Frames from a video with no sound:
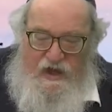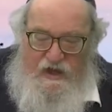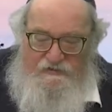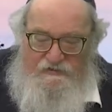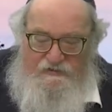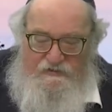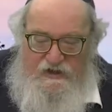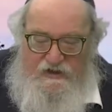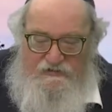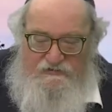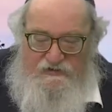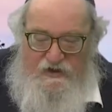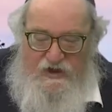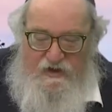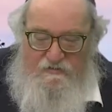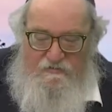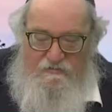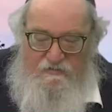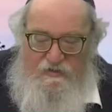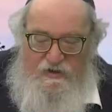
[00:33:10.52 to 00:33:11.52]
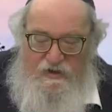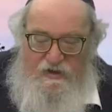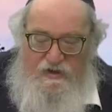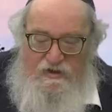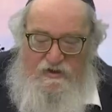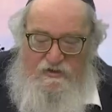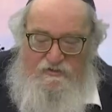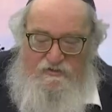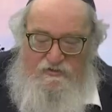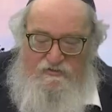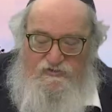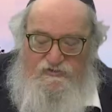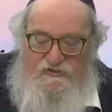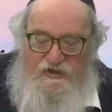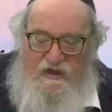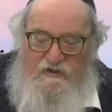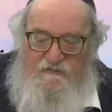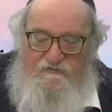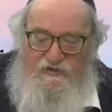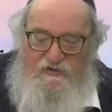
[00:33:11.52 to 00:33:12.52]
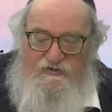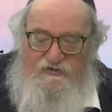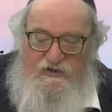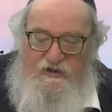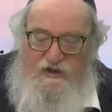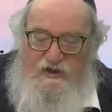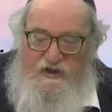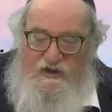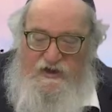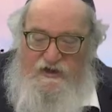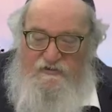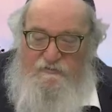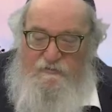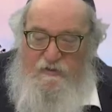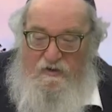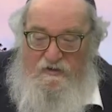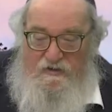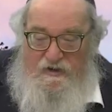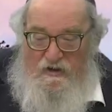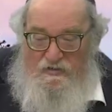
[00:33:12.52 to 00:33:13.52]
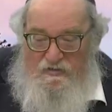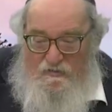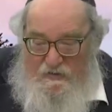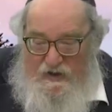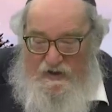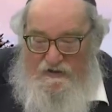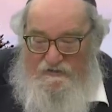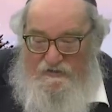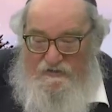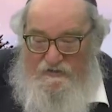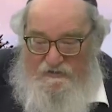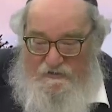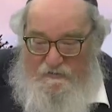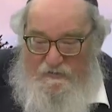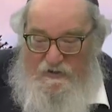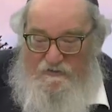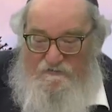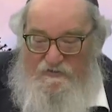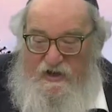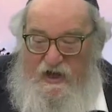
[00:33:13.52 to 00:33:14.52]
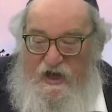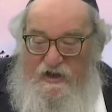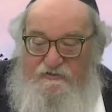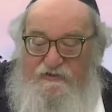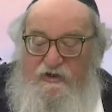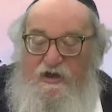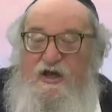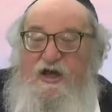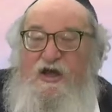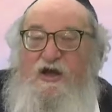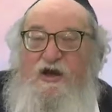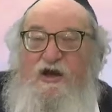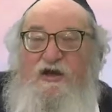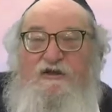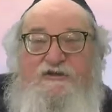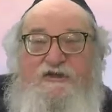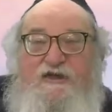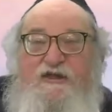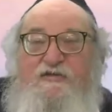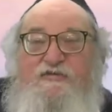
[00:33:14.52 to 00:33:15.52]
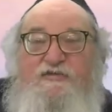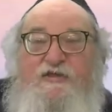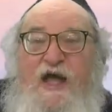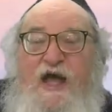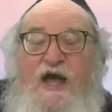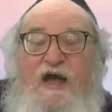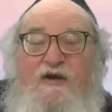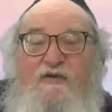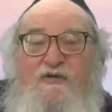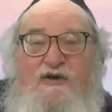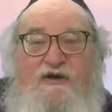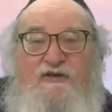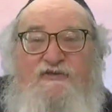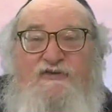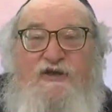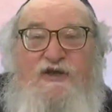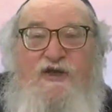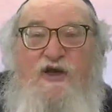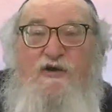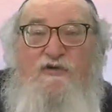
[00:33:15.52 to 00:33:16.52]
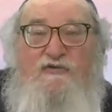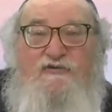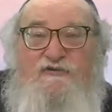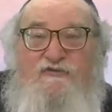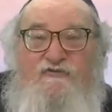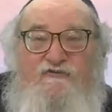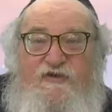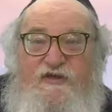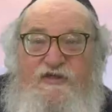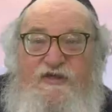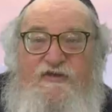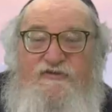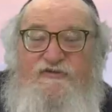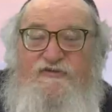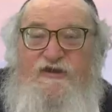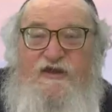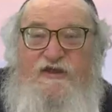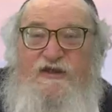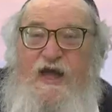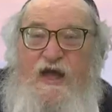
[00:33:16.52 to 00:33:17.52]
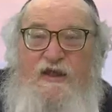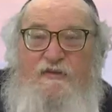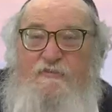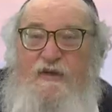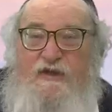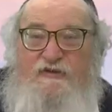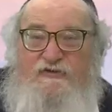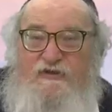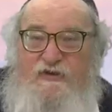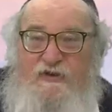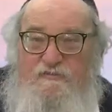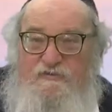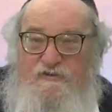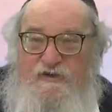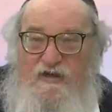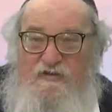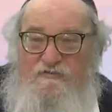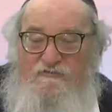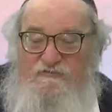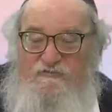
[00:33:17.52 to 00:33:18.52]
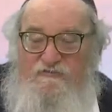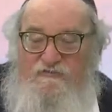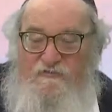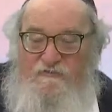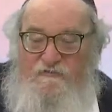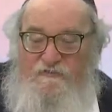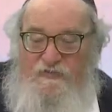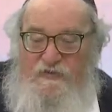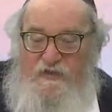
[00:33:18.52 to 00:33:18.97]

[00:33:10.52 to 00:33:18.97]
asks Hashem to save the city in his merit. Now l'maisa, there's a bit of a kasha. Until now, Chizkiyahu's tefillahs did not mention himself.